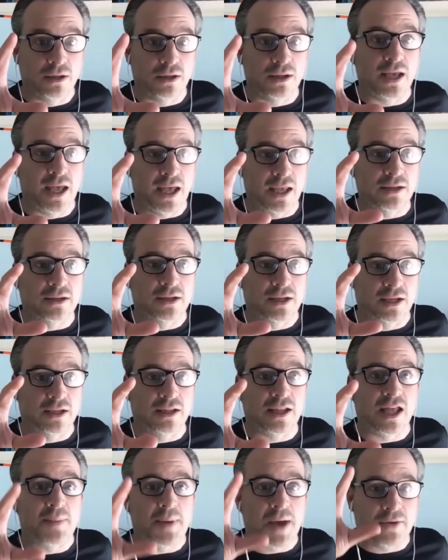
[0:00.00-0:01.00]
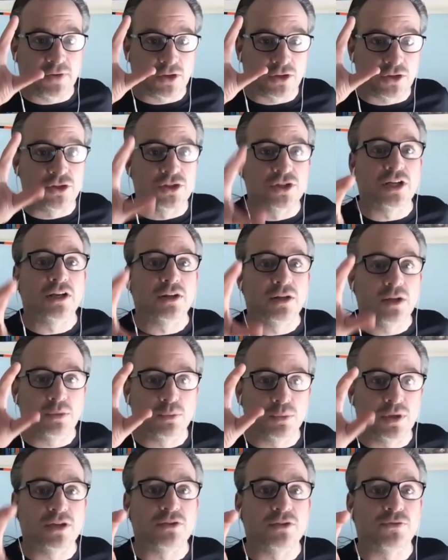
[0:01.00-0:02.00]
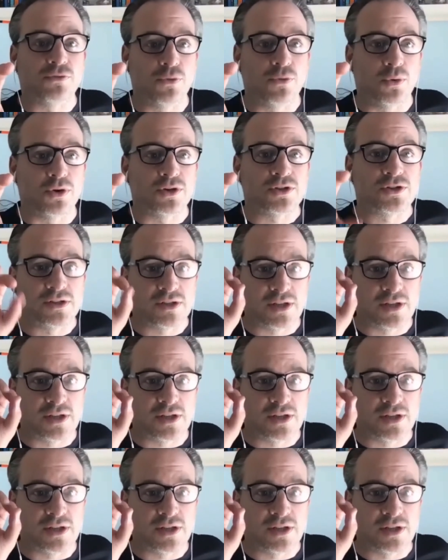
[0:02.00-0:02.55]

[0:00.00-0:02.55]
at GitLab have to continually reinforce this